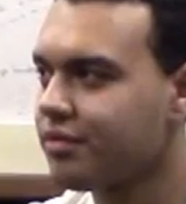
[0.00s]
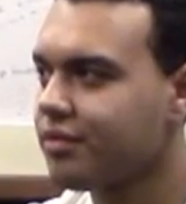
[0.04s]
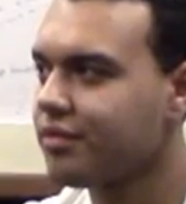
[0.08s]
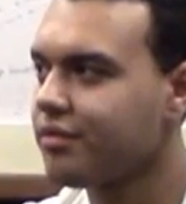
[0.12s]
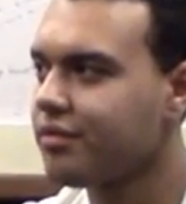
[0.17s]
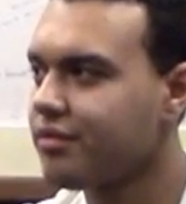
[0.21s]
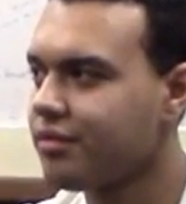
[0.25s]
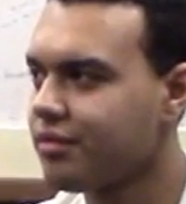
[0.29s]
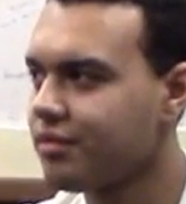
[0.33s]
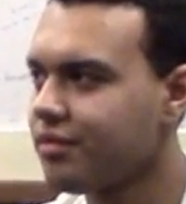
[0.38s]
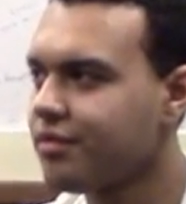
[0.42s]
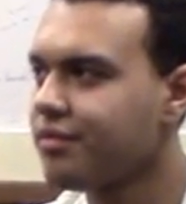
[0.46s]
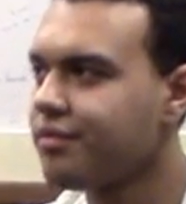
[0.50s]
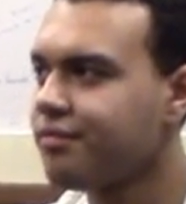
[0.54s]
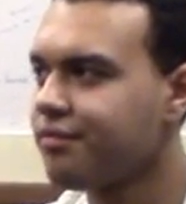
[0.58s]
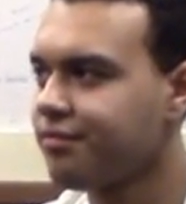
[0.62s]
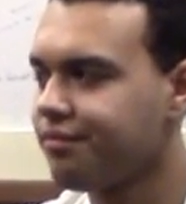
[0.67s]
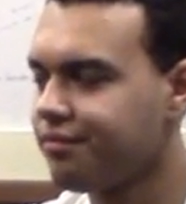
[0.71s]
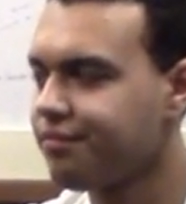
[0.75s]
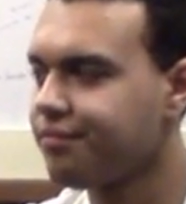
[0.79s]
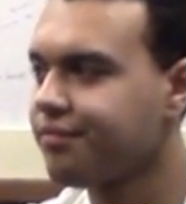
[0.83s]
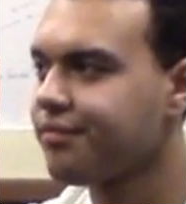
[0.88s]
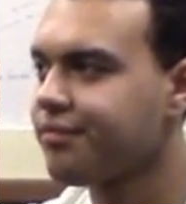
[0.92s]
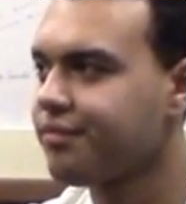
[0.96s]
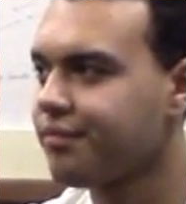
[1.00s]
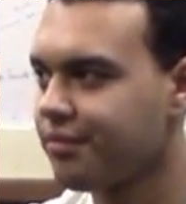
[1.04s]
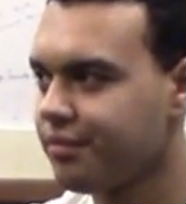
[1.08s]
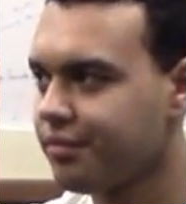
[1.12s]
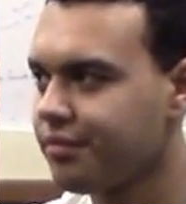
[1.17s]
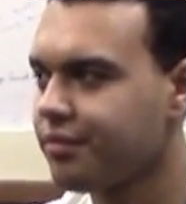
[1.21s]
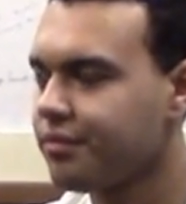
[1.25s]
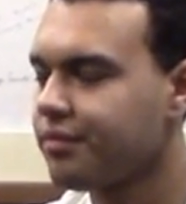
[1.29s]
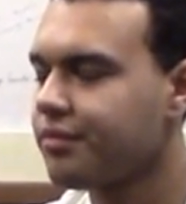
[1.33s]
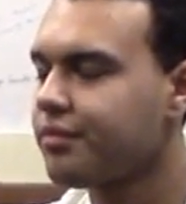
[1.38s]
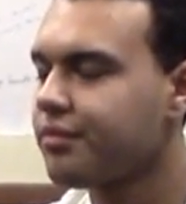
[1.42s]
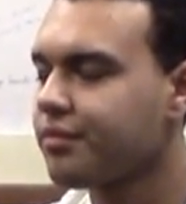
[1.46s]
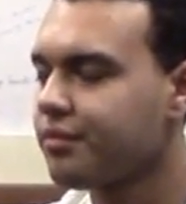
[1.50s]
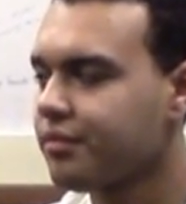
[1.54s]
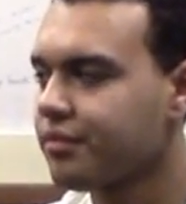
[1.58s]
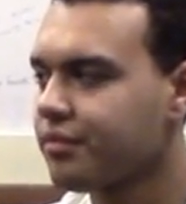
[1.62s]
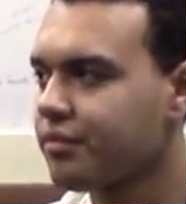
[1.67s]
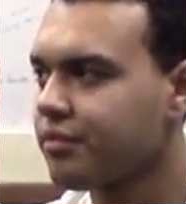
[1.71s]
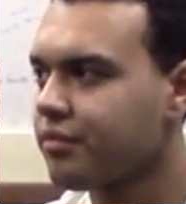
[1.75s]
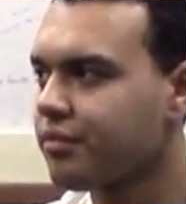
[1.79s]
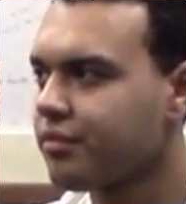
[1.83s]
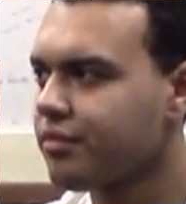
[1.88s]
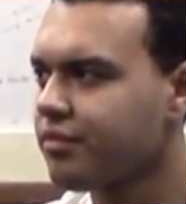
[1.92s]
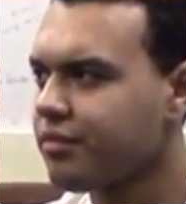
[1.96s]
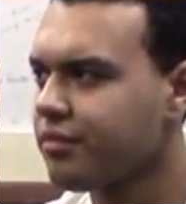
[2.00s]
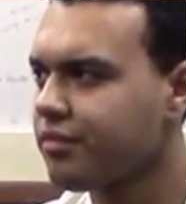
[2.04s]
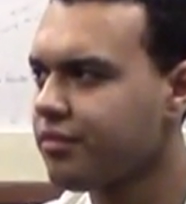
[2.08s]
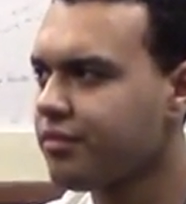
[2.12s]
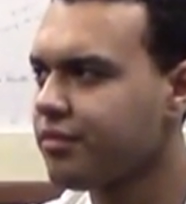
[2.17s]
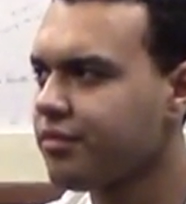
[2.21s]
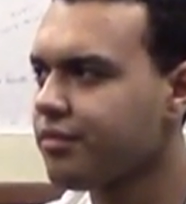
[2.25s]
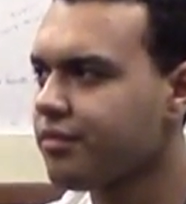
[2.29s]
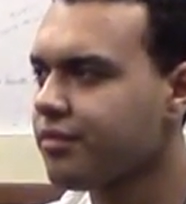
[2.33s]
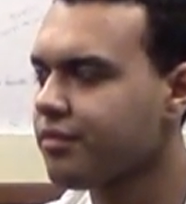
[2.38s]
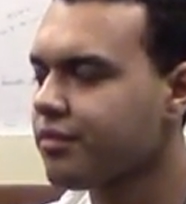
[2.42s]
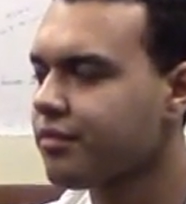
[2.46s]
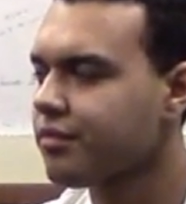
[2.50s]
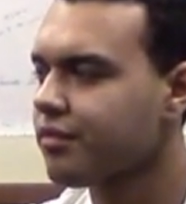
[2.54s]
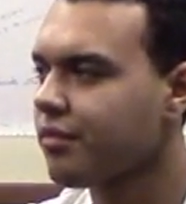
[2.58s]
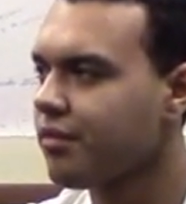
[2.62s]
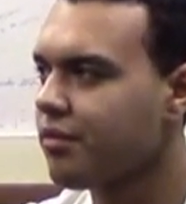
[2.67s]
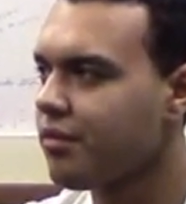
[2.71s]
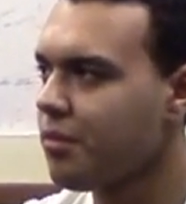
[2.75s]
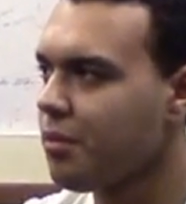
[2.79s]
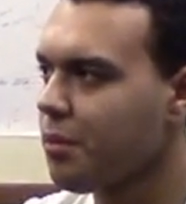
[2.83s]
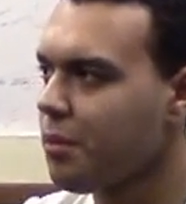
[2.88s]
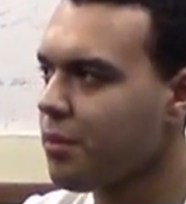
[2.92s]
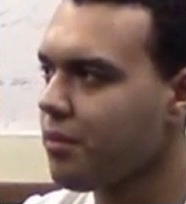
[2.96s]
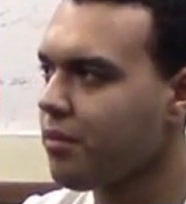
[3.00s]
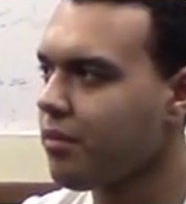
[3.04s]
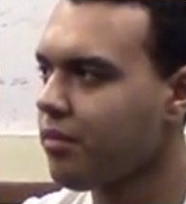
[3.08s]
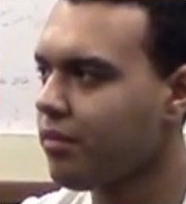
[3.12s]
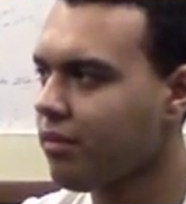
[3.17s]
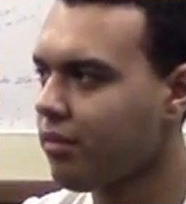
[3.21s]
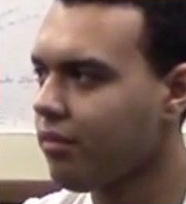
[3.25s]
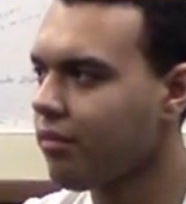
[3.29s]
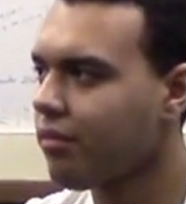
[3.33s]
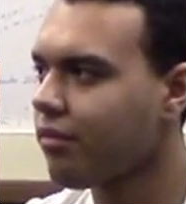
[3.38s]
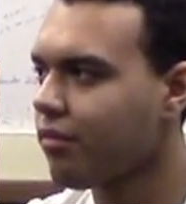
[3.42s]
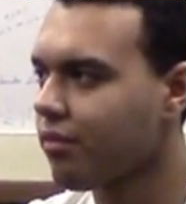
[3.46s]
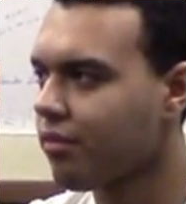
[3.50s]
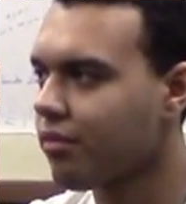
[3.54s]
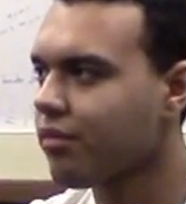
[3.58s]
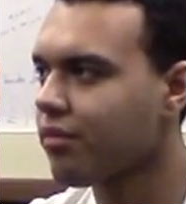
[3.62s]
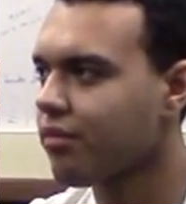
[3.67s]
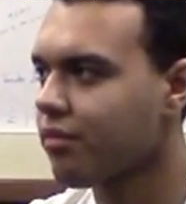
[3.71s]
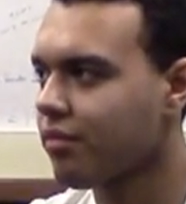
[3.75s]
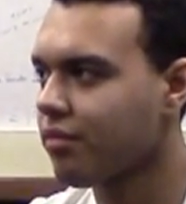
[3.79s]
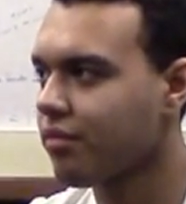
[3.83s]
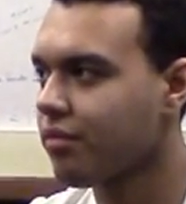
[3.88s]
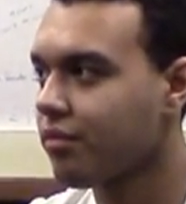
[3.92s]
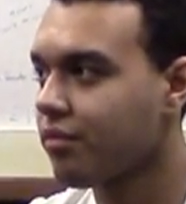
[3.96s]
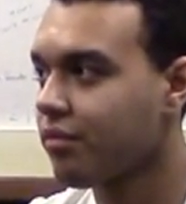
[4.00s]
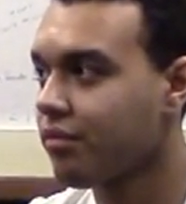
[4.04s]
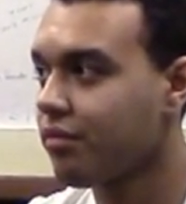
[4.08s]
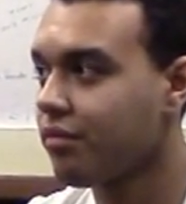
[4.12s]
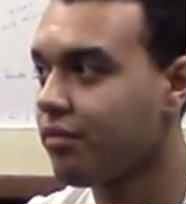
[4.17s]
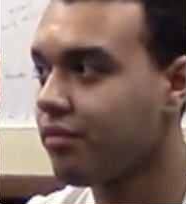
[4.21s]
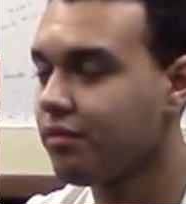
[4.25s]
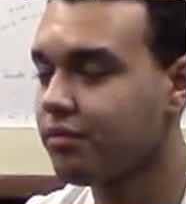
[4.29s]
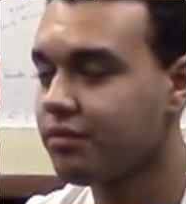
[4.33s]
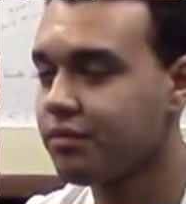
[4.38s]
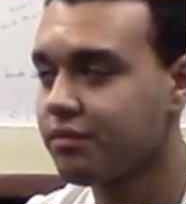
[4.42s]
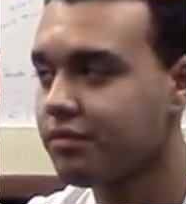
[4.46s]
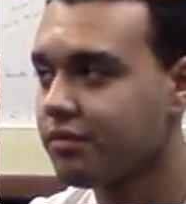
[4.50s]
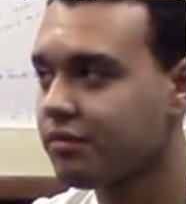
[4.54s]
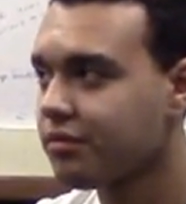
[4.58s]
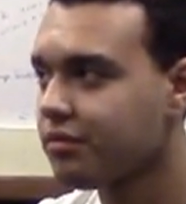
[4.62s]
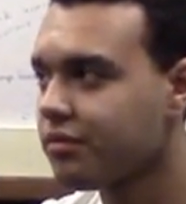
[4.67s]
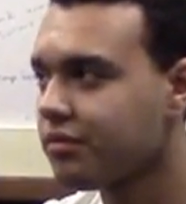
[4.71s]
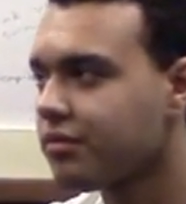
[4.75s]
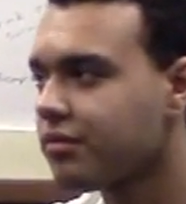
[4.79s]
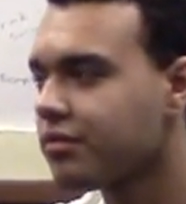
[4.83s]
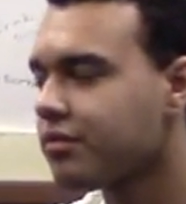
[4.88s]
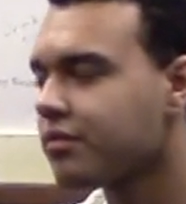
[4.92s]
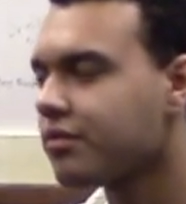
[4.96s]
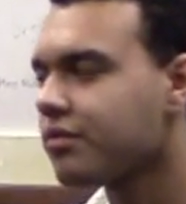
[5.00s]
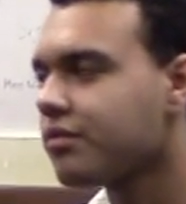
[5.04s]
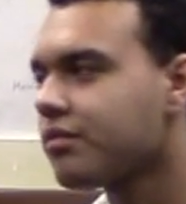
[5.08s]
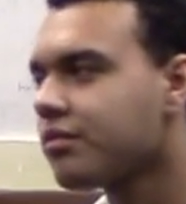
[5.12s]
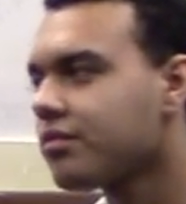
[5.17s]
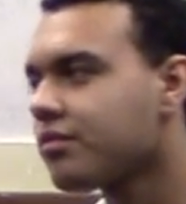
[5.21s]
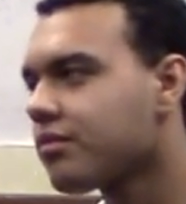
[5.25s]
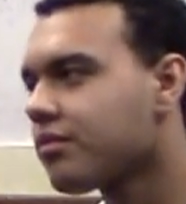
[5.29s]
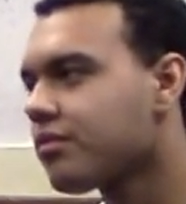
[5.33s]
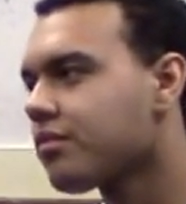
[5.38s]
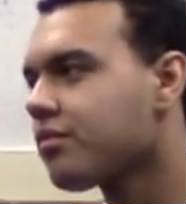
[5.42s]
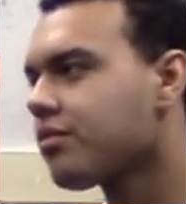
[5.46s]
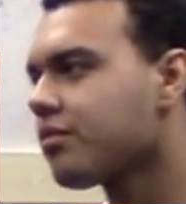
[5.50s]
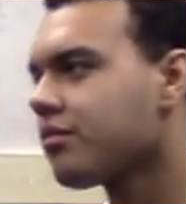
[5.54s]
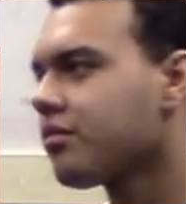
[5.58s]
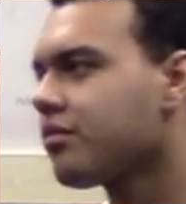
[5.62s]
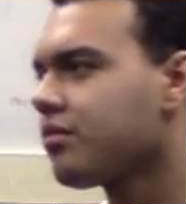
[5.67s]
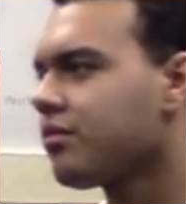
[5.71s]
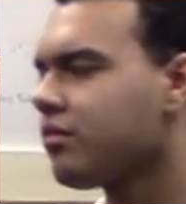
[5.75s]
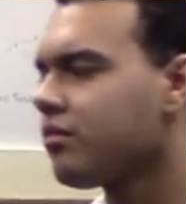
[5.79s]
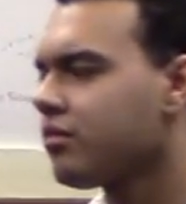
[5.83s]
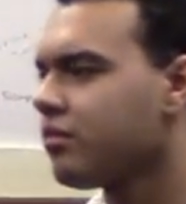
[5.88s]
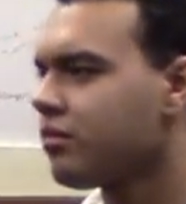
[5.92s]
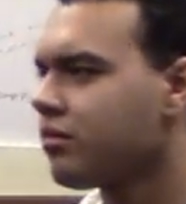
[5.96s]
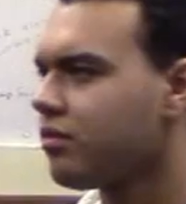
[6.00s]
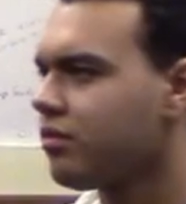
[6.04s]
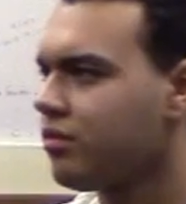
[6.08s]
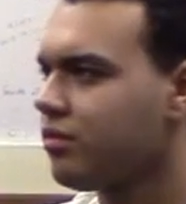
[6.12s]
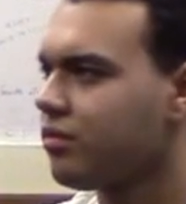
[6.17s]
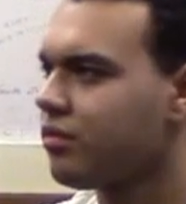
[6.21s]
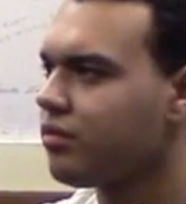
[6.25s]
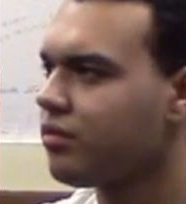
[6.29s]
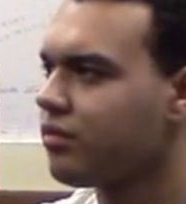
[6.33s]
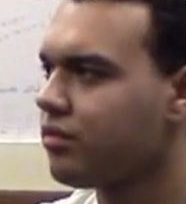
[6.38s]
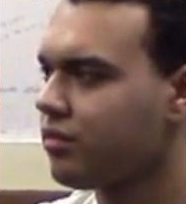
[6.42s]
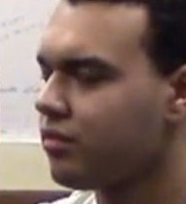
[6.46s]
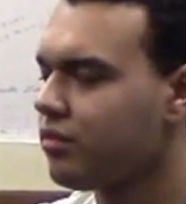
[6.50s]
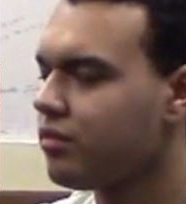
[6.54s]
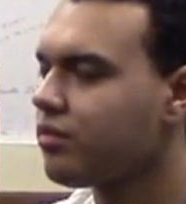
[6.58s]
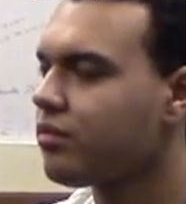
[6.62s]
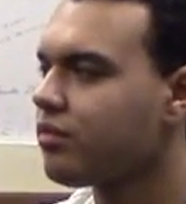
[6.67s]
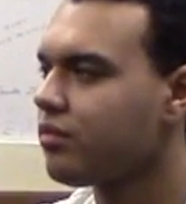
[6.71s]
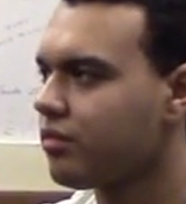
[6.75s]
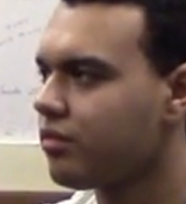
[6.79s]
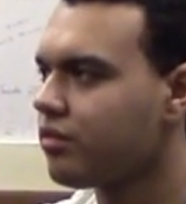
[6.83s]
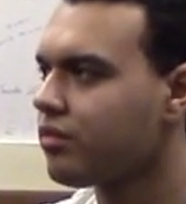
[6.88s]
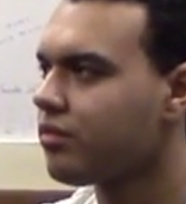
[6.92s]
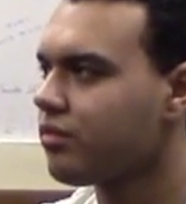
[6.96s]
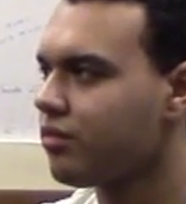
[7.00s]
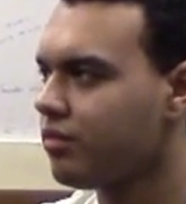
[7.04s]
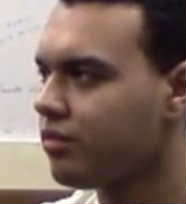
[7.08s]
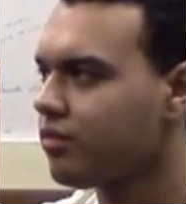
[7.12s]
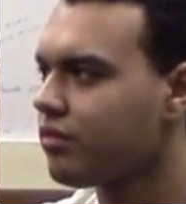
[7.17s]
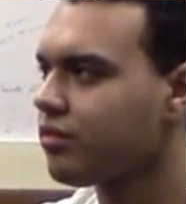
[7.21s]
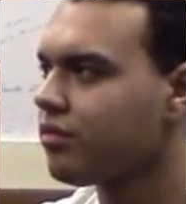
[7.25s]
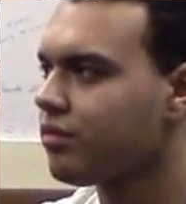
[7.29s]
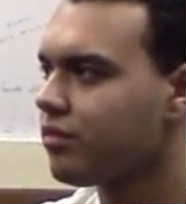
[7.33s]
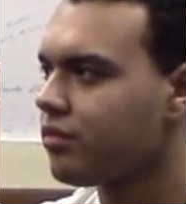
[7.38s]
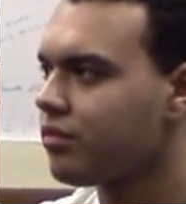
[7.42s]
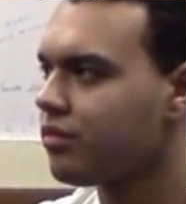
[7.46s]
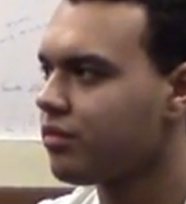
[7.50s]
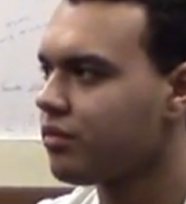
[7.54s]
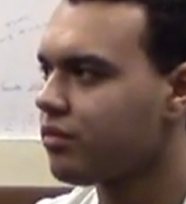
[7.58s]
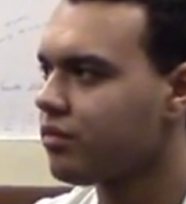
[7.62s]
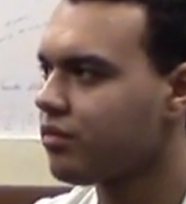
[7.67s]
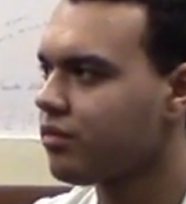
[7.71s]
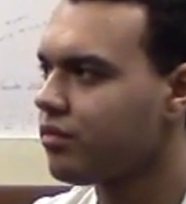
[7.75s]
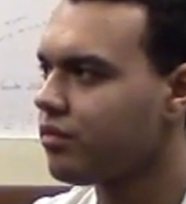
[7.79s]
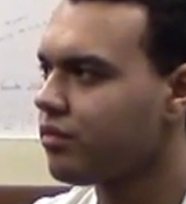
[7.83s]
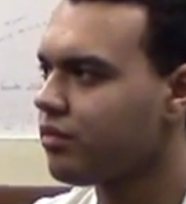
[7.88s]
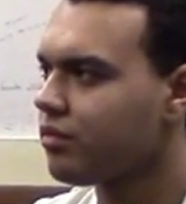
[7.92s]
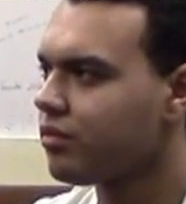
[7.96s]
This person isn't speaking.